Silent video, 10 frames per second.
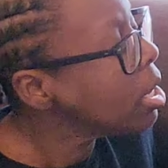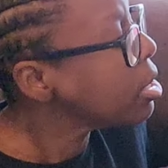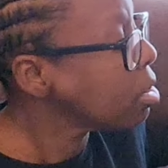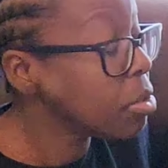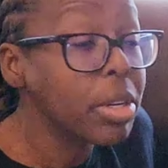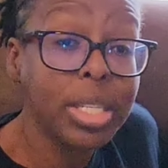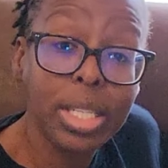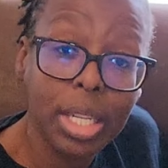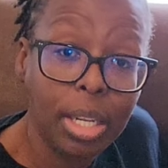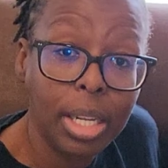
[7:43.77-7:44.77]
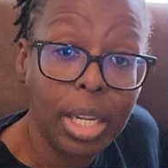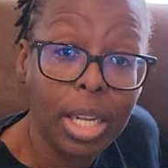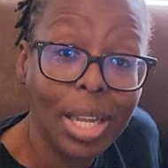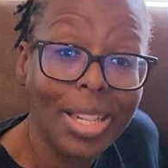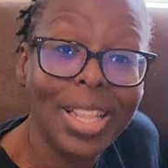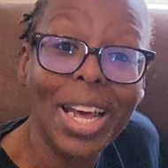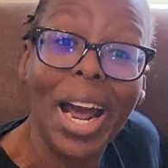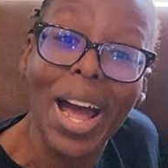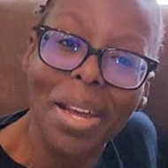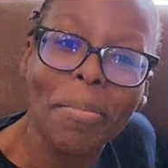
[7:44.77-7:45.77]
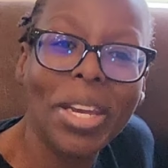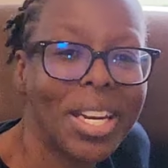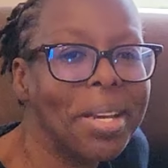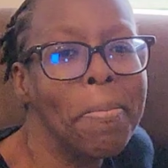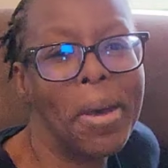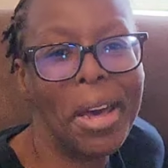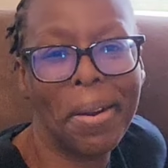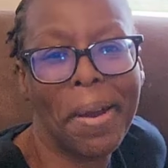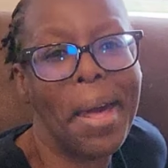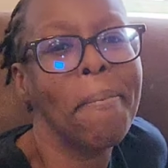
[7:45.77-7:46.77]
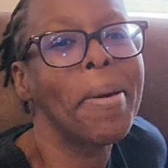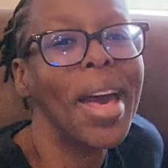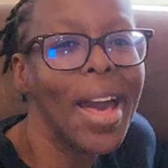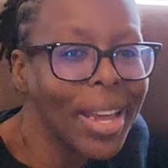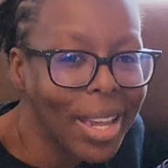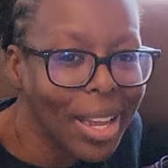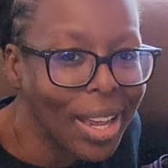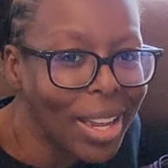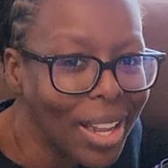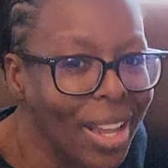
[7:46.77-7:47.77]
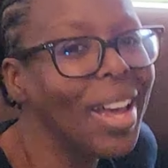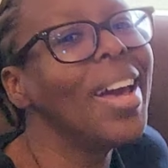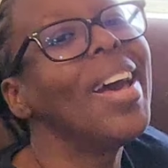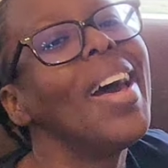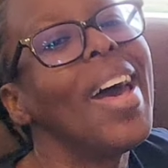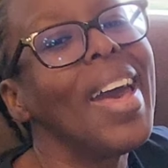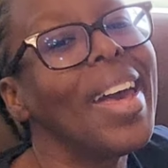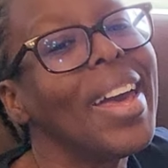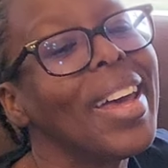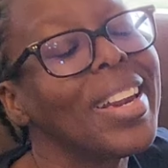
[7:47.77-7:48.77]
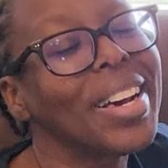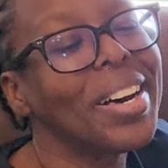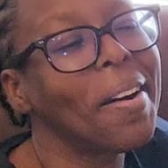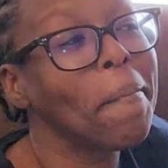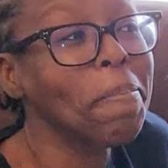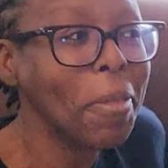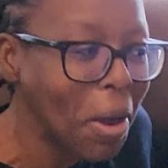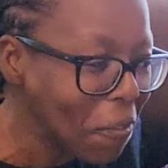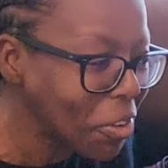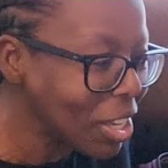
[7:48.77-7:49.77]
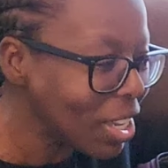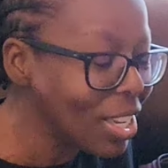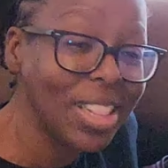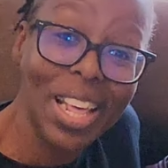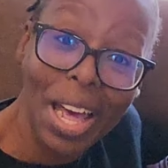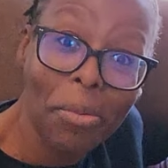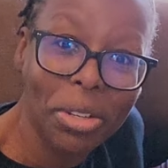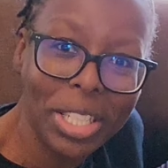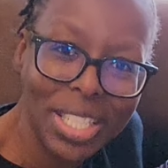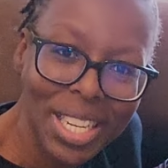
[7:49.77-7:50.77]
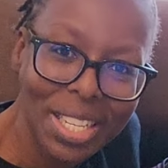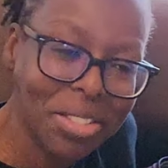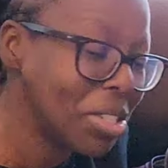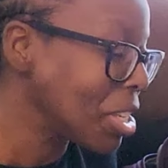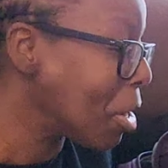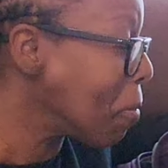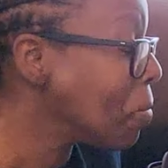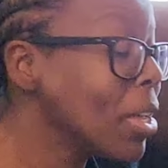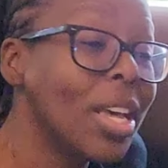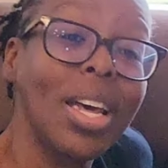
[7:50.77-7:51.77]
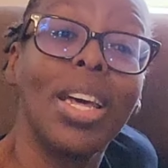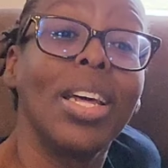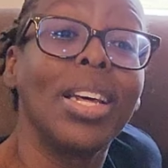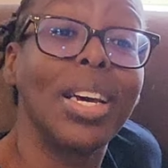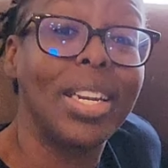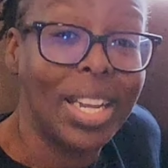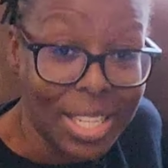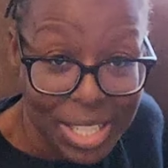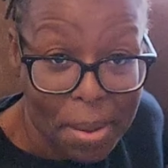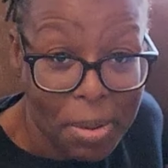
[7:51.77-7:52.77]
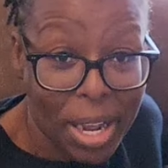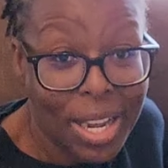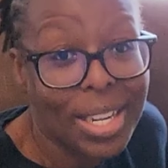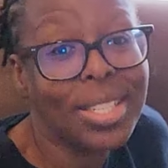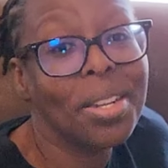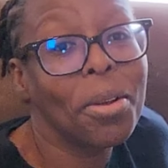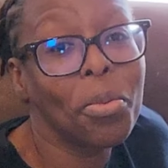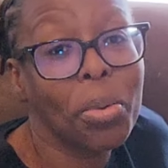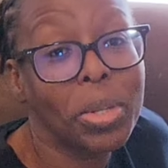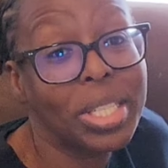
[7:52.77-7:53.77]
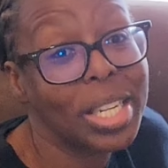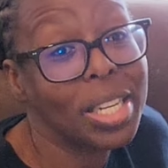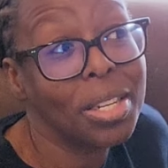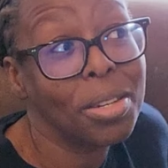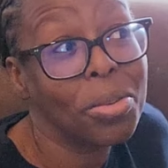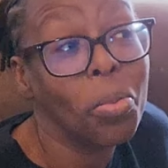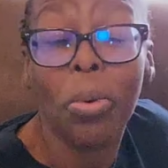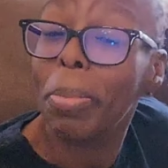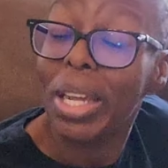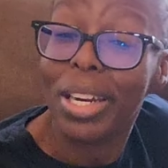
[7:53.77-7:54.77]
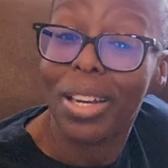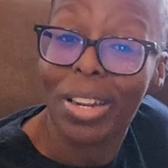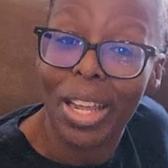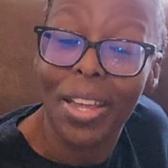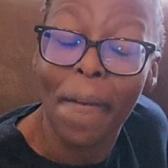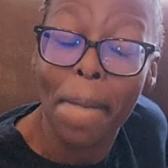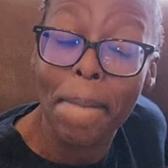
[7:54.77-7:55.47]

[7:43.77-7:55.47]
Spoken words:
so you can see that I am getting better at packing, and hopefully that will continue. So next time, guys, we will see you. We'll be in LA.